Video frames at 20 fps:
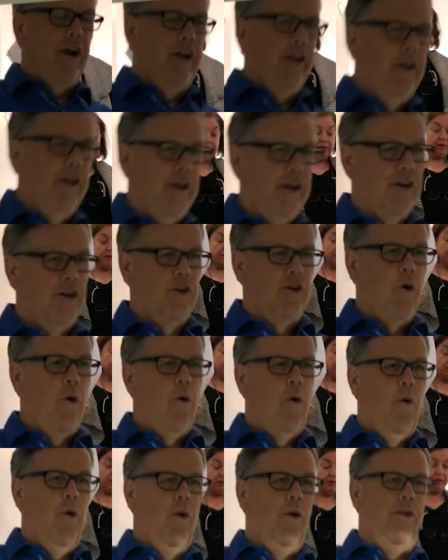and
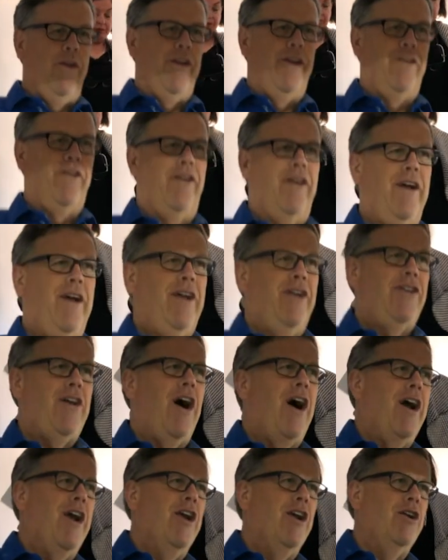cold and
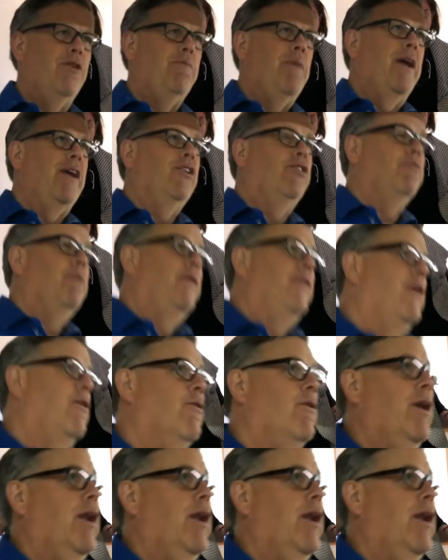tired basement that really